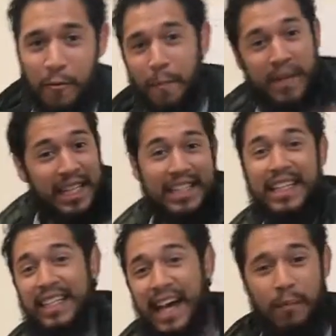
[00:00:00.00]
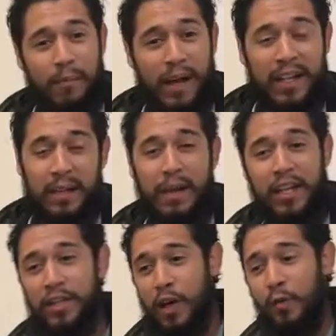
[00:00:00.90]
Well, me and T-Dot would probably be
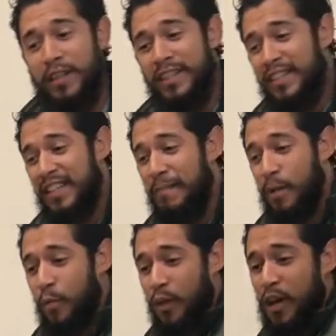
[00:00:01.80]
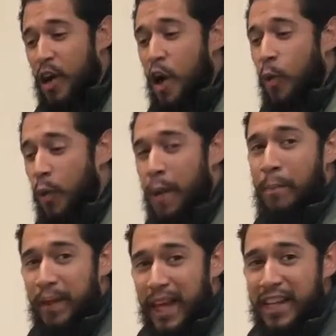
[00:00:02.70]
like, you know what? Just give me
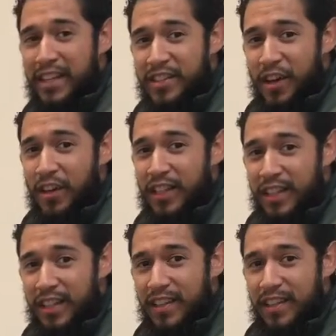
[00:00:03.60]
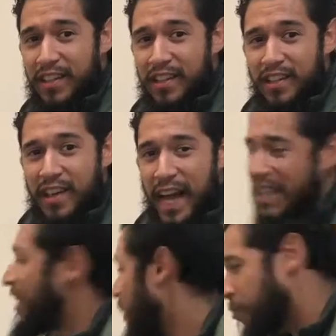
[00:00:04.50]
one plate of the turkey, and
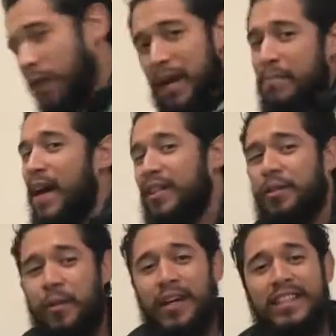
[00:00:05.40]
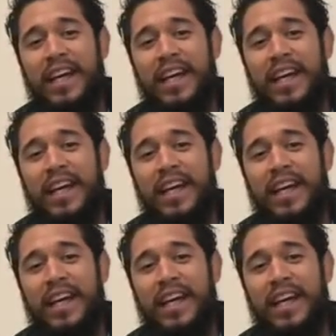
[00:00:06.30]
then it's right back to work.